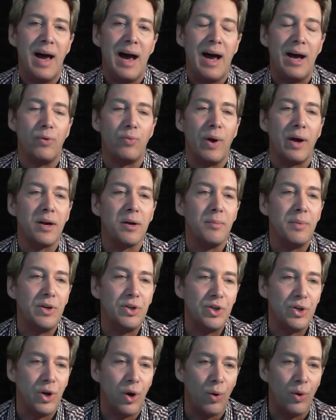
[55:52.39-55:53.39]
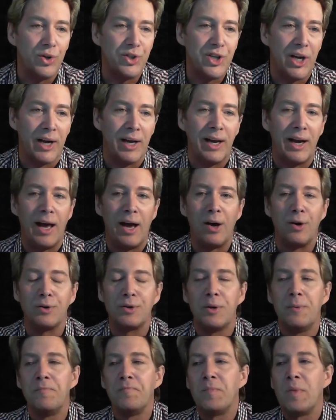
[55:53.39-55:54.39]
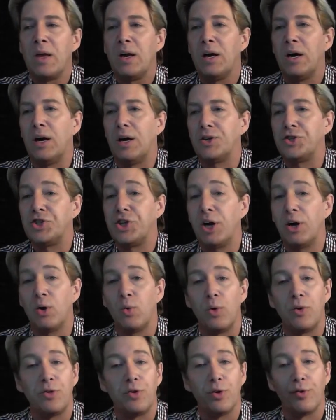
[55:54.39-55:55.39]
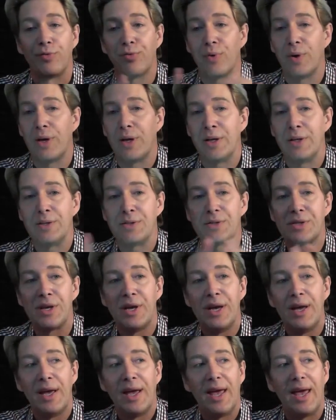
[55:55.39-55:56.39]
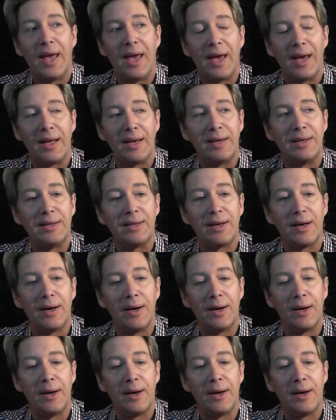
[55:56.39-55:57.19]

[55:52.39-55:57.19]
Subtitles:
I recommend you go and check it out. Share it with your friends. And